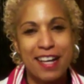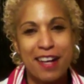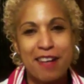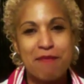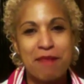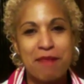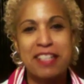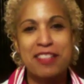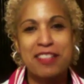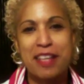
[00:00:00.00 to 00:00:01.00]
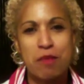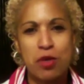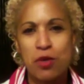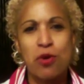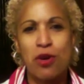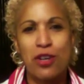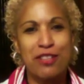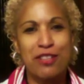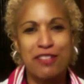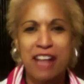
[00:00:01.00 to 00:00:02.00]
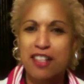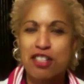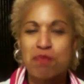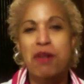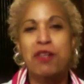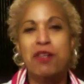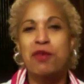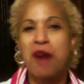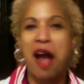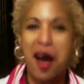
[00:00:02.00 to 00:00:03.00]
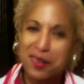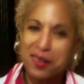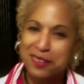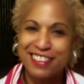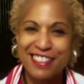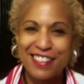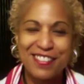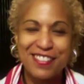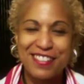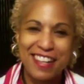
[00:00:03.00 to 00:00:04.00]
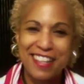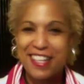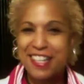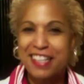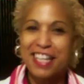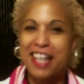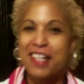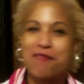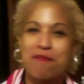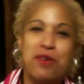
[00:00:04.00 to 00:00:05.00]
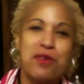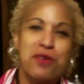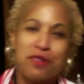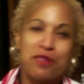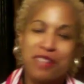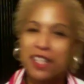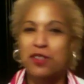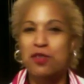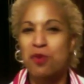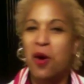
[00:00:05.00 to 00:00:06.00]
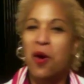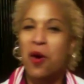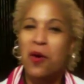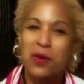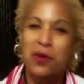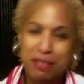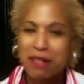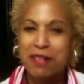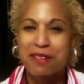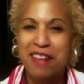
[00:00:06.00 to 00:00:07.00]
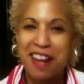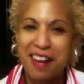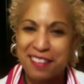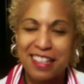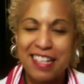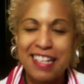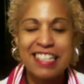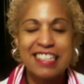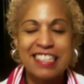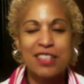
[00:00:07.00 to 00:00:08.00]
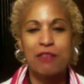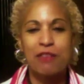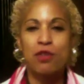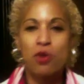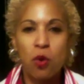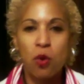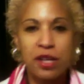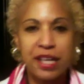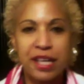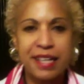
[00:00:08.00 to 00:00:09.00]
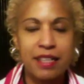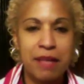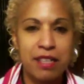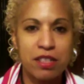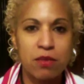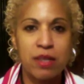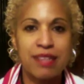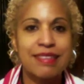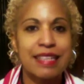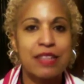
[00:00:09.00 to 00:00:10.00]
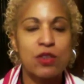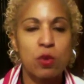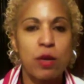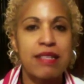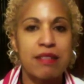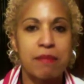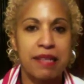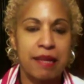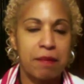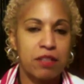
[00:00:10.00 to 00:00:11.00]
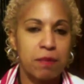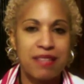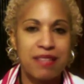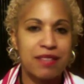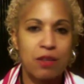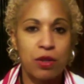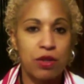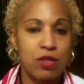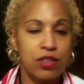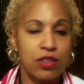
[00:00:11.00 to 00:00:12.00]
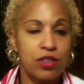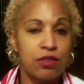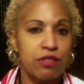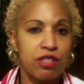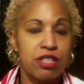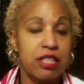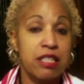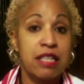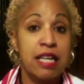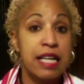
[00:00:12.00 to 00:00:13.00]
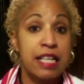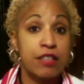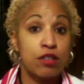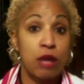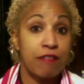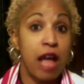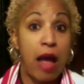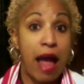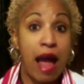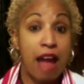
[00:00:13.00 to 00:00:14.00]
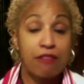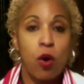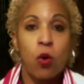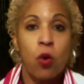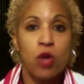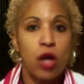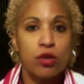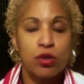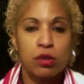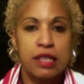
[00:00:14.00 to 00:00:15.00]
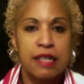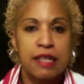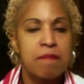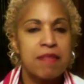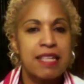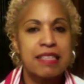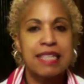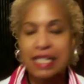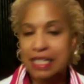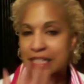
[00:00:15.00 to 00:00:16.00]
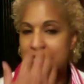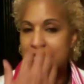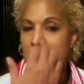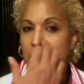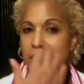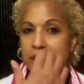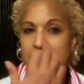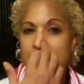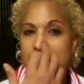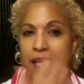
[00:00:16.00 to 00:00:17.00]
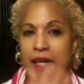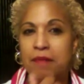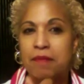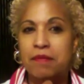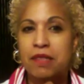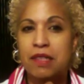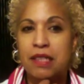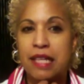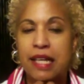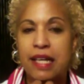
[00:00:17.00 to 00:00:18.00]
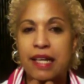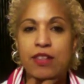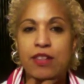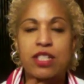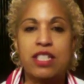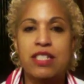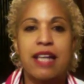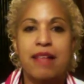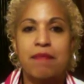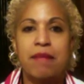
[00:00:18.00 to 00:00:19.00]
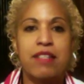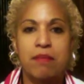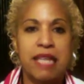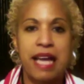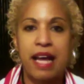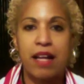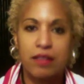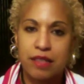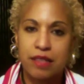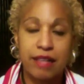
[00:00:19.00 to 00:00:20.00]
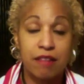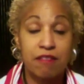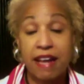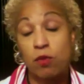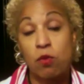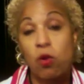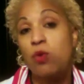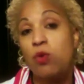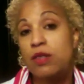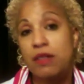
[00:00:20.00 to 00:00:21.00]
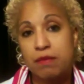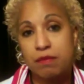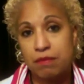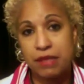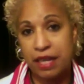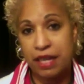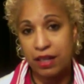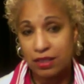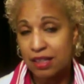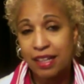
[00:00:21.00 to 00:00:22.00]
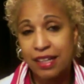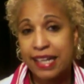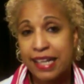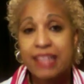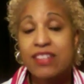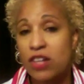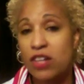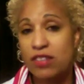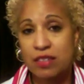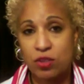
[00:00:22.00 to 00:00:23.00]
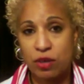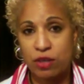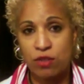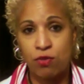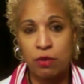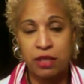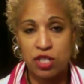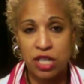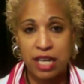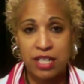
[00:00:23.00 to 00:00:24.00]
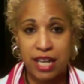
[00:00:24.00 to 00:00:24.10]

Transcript: money is like manure. You've got to spread it around. You've got to let it move, let it grow, spread it around. So if you're hoarding, you might want to think twice about that, because basically what you're telling the universe is that you have to hold on to it. It's not necessarily, energy is not meant to be held. And in fact, it won't be held. It is constantly transforming and changing. And